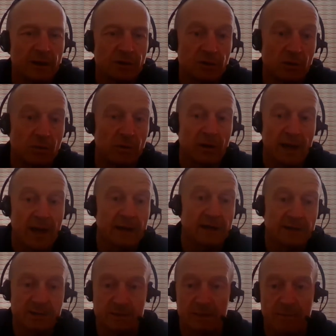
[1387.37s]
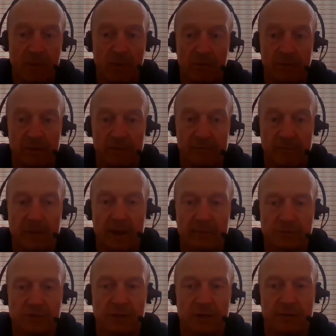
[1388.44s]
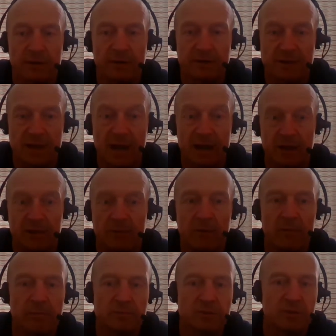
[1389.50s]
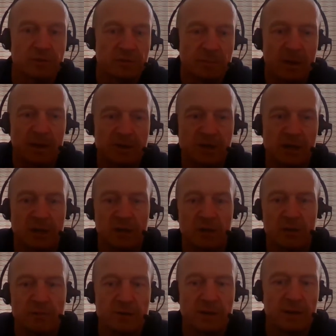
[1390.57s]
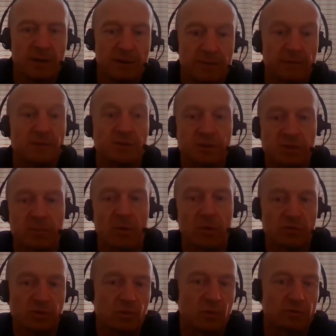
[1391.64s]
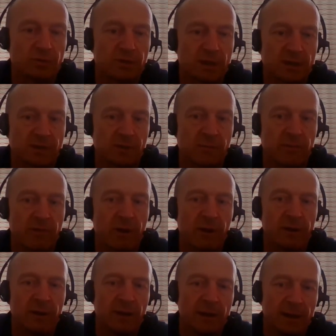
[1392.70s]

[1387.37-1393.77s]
So again, it's important that from the outset that it's accurate, so the supply chain can use it. For instance, the box quantity has to be right.